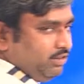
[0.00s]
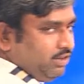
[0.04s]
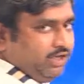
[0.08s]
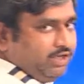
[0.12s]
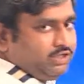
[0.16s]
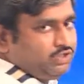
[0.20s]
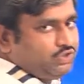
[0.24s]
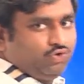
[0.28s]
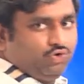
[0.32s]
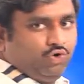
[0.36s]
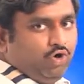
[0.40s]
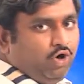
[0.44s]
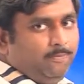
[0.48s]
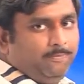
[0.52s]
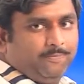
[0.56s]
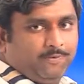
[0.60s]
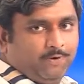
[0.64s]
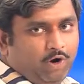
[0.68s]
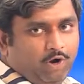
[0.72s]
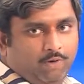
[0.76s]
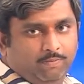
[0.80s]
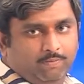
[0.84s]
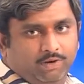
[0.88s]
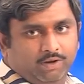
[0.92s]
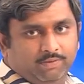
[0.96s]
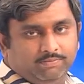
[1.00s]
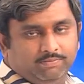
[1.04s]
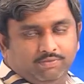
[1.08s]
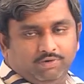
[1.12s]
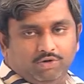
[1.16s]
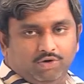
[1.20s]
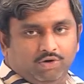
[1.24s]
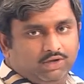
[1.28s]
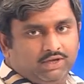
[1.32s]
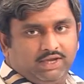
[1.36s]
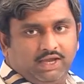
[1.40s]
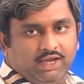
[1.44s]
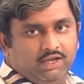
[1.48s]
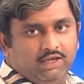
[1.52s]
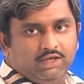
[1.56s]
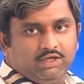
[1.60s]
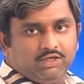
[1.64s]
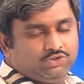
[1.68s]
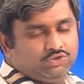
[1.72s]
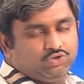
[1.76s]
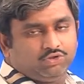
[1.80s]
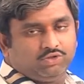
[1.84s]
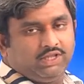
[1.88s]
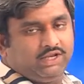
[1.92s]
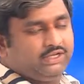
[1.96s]
there is no problem Okay,
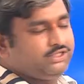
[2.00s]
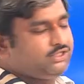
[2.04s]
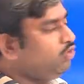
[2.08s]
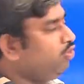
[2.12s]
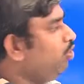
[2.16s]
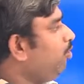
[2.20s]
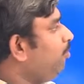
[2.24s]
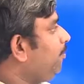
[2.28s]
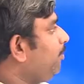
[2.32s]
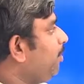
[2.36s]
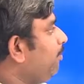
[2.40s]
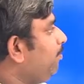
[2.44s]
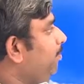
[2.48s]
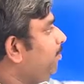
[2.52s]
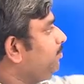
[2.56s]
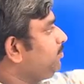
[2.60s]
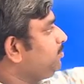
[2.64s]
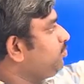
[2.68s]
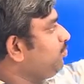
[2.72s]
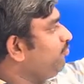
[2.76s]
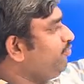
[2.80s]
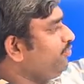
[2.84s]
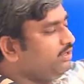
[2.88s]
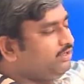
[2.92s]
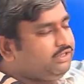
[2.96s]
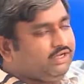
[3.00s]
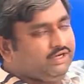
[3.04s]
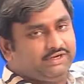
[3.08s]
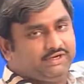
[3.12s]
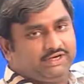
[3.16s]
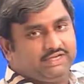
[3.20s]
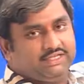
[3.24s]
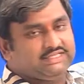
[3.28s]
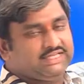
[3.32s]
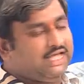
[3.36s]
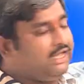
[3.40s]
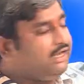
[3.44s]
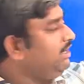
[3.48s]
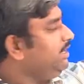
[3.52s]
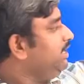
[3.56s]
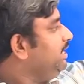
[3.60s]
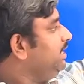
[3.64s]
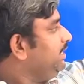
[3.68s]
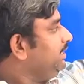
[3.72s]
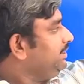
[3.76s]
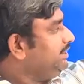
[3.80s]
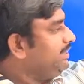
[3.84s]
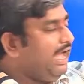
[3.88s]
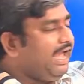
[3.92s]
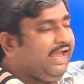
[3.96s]
so there is no problem. So for that reason,
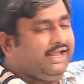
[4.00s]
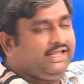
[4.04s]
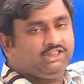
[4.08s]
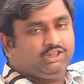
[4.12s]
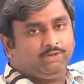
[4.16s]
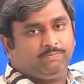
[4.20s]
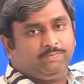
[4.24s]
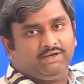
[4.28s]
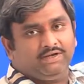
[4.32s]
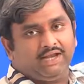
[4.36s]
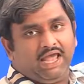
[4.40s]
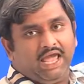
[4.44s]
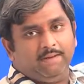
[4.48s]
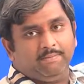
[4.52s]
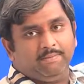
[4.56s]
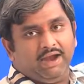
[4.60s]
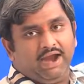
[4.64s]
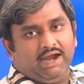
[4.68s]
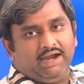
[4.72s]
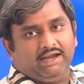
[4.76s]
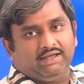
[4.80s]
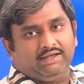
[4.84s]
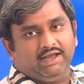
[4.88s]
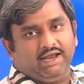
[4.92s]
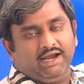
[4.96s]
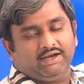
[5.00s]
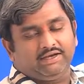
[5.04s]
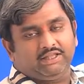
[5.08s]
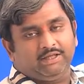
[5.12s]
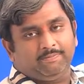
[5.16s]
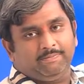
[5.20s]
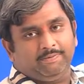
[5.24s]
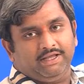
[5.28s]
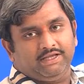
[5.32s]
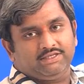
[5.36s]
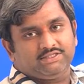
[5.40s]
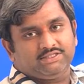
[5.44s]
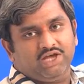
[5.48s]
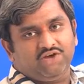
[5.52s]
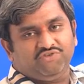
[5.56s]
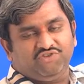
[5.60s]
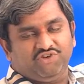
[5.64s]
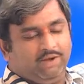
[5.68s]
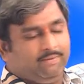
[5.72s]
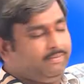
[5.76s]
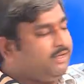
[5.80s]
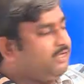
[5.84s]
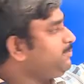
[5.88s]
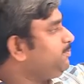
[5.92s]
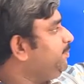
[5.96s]
the eighth bit I am adding at the place of
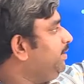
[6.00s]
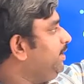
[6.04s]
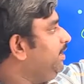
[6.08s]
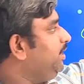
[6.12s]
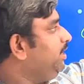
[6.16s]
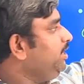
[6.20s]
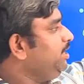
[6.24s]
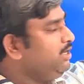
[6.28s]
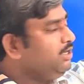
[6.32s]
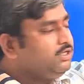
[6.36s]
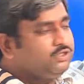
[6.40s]
MSB.